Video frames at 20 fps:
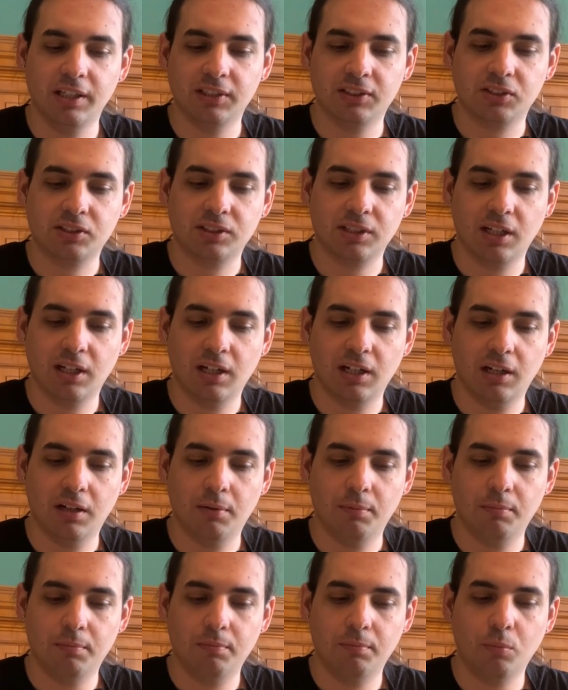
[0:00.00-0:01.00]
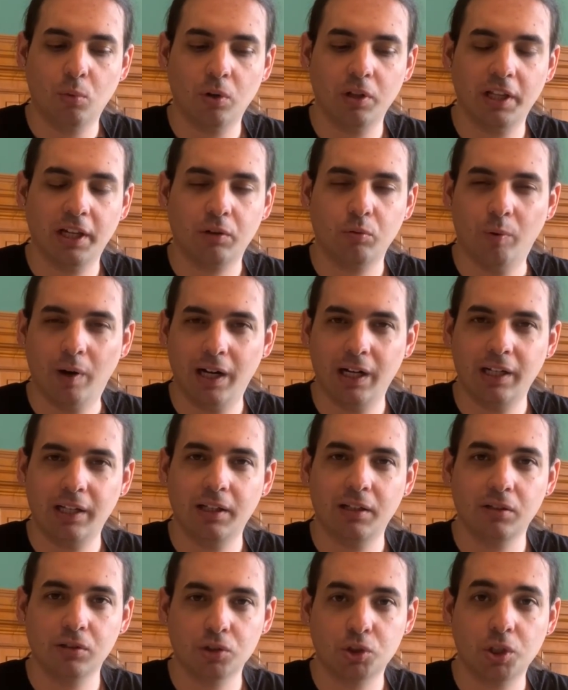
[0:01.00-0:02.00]
it's more like
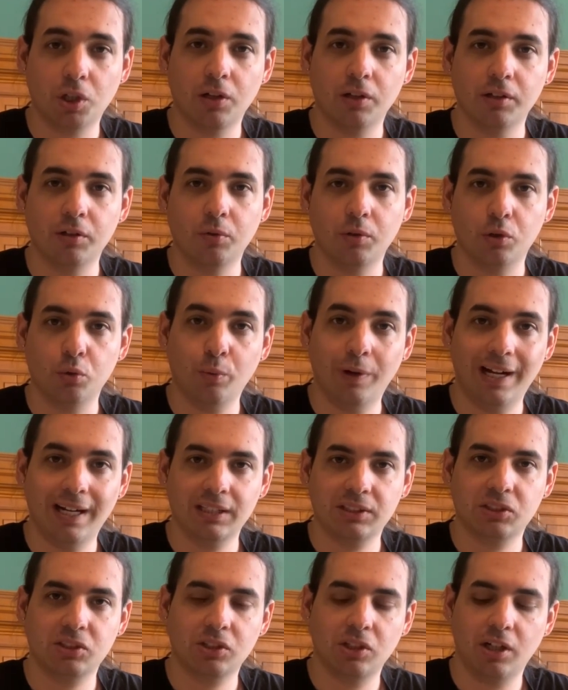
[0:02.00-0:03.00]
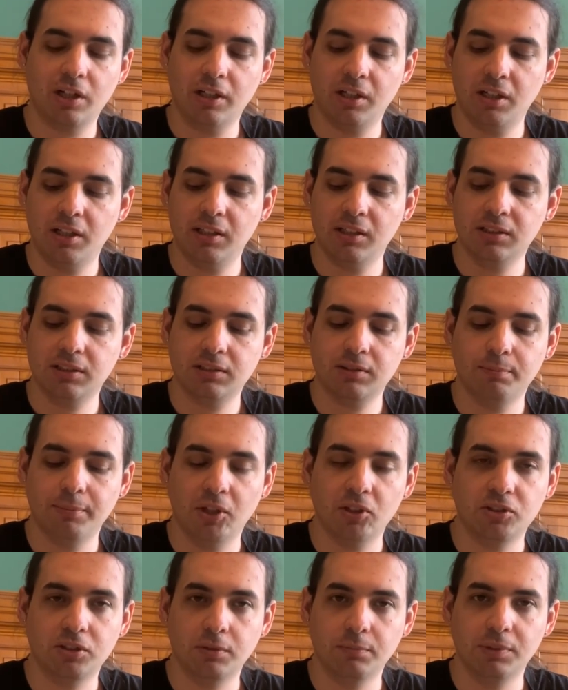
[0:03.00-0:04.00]
writing or drawing with wax on eggs,
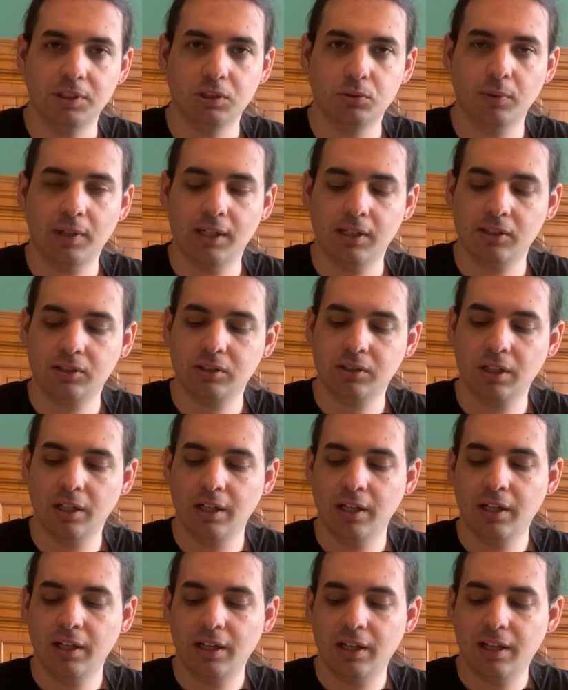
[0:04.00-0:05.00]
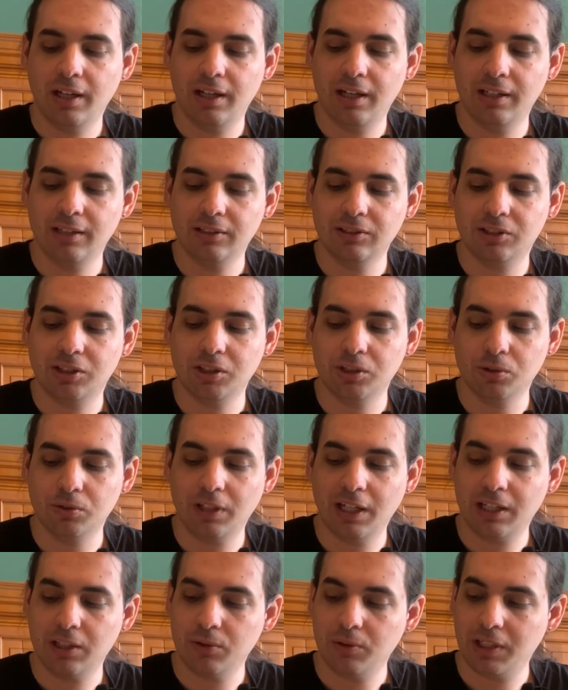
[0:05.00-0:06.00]
melted beeswax. And to do
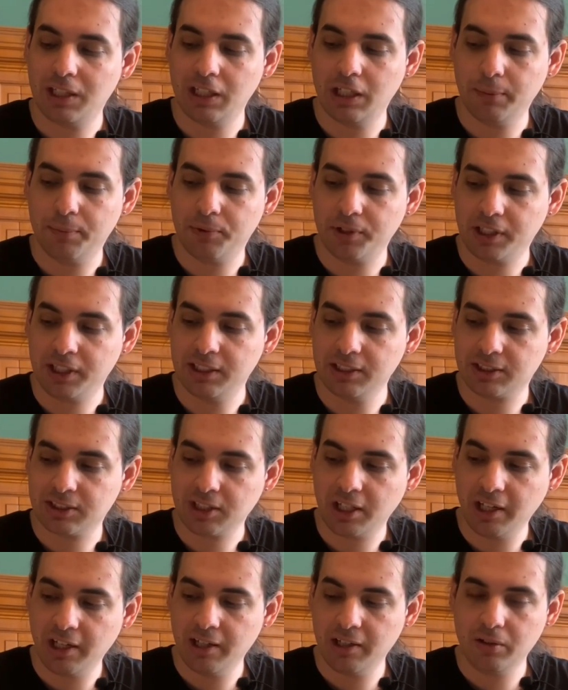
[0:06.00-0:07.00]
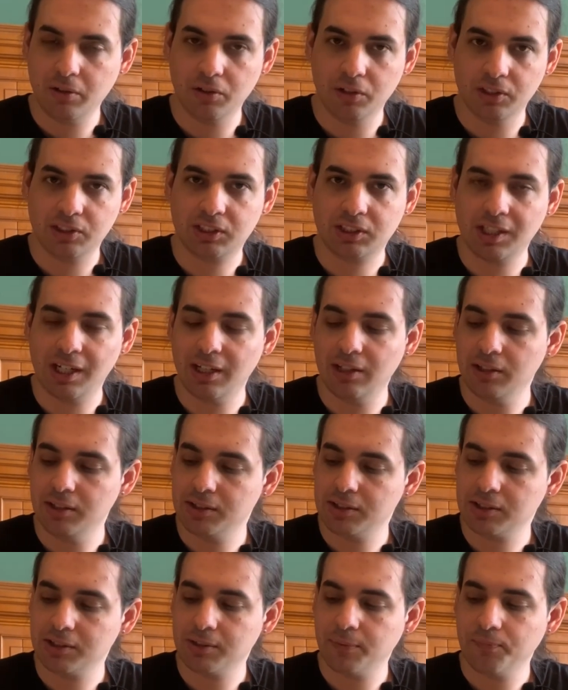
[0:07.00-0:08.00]
that, you heat up the kiska or the
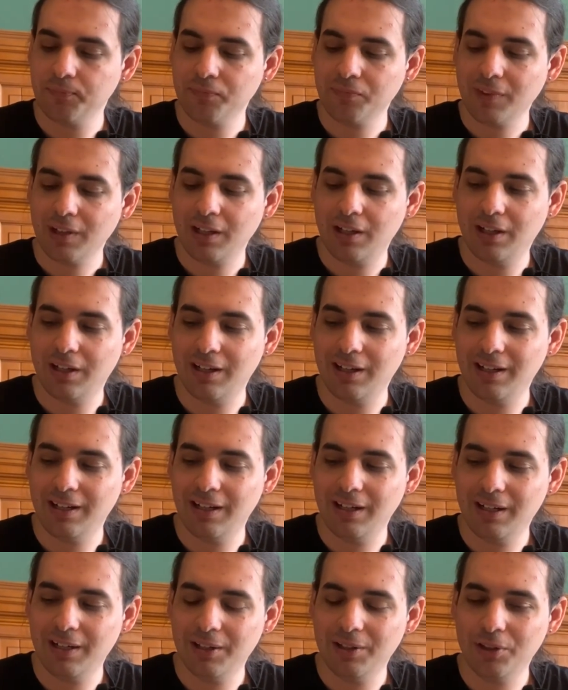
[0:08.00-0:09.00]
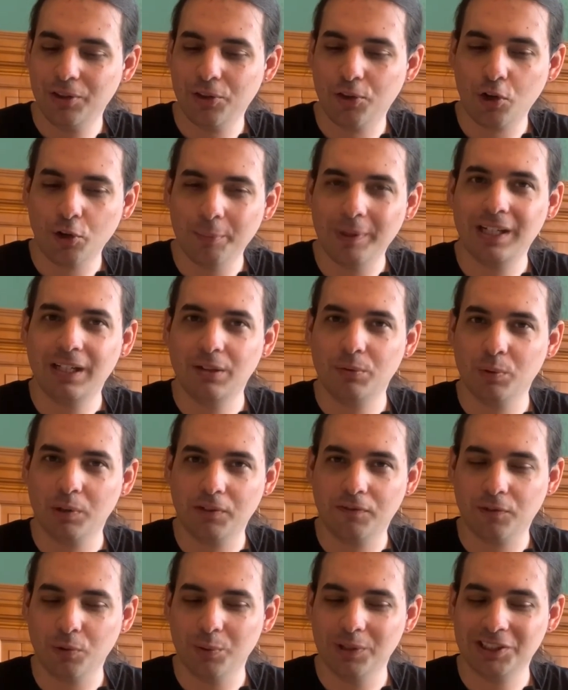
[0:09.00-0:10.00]
stylus. The Romanian
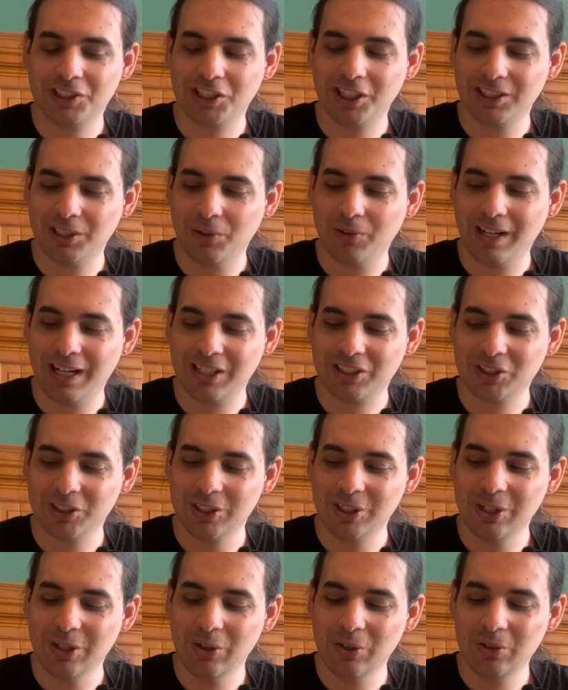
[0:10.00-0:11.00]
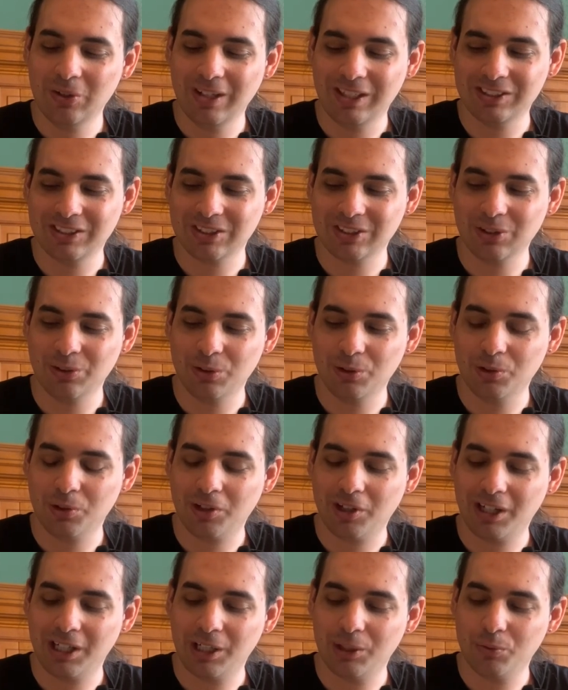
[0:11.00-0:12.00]
word for which I don't actually know, I just know the
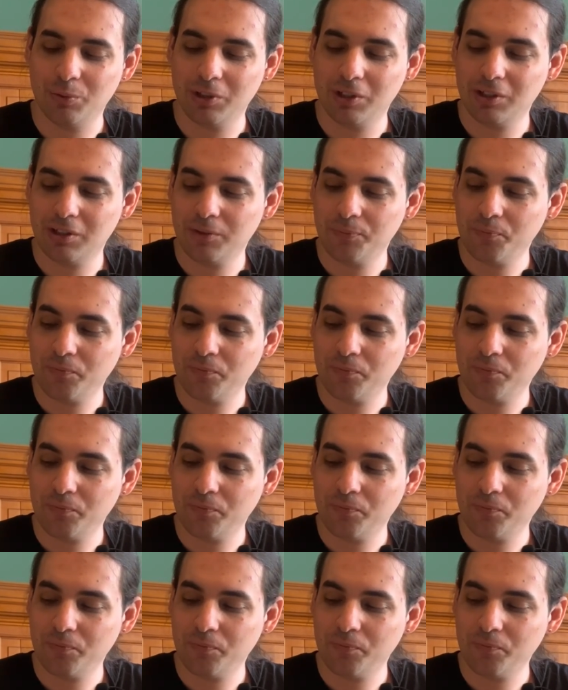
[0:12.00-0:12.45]
Ukrainian word.